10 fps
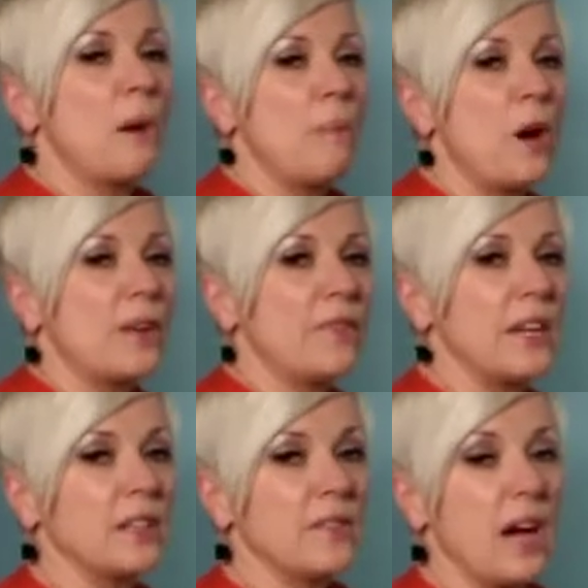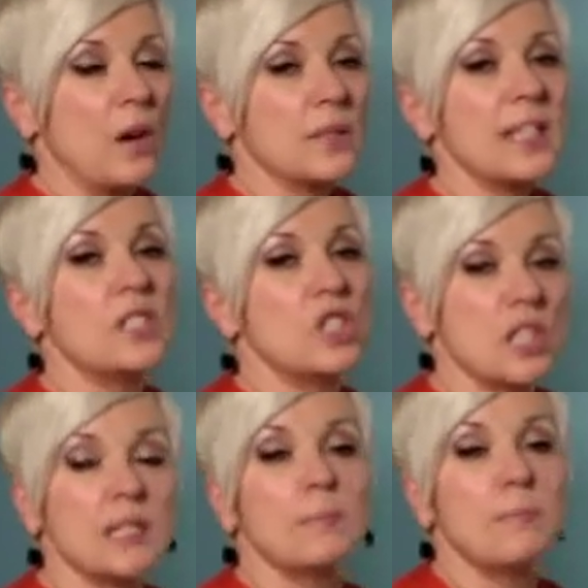modifying the vowels, it's
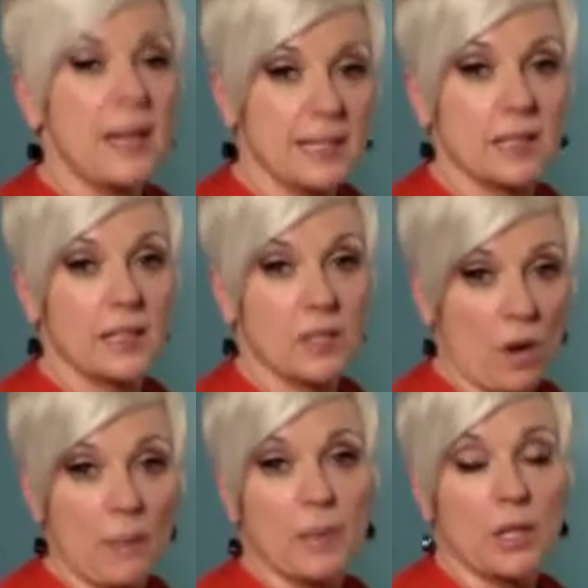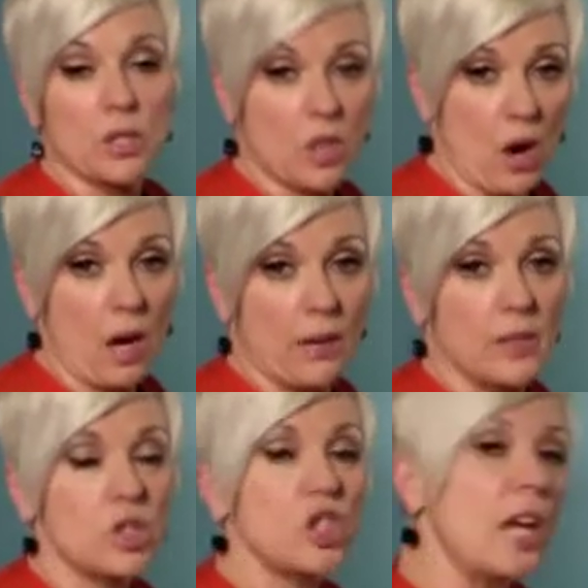just basically dropping your jaw.
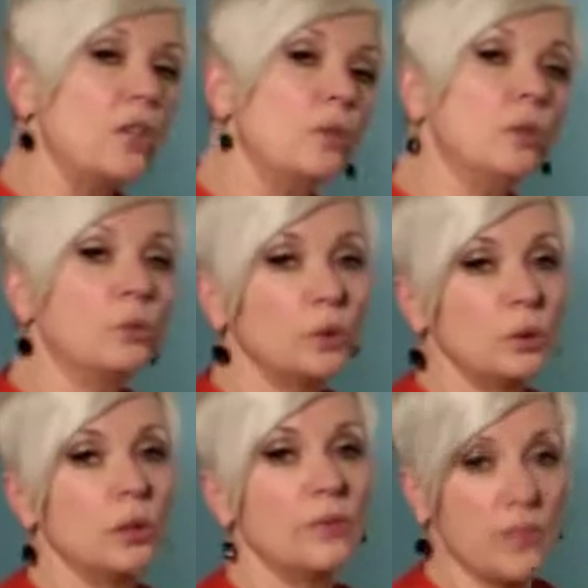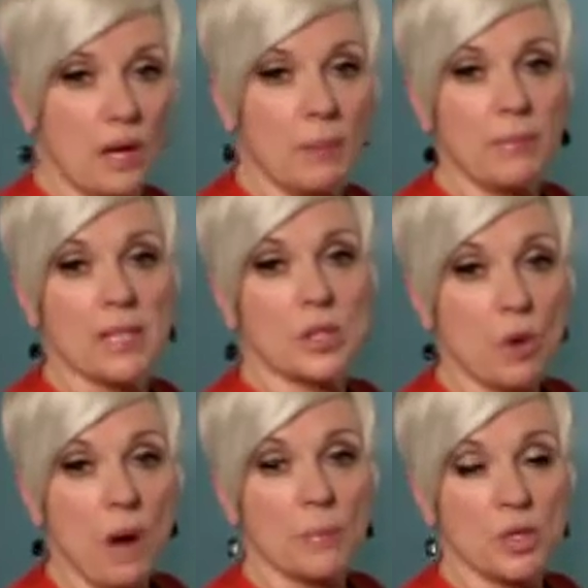The general rule of thumb is
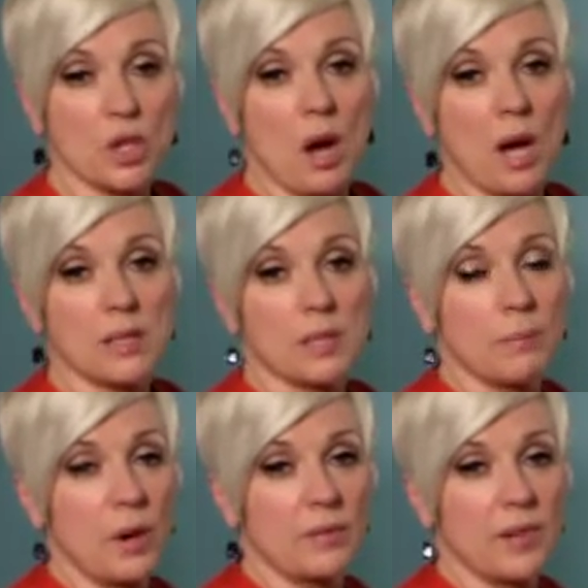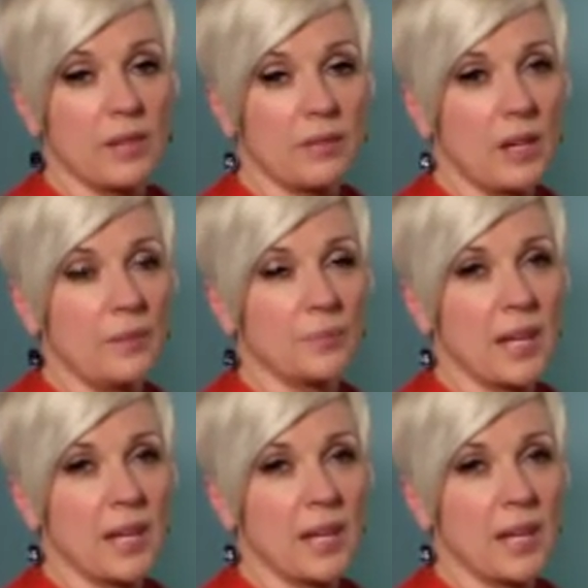drop your jaw to modify the vowel.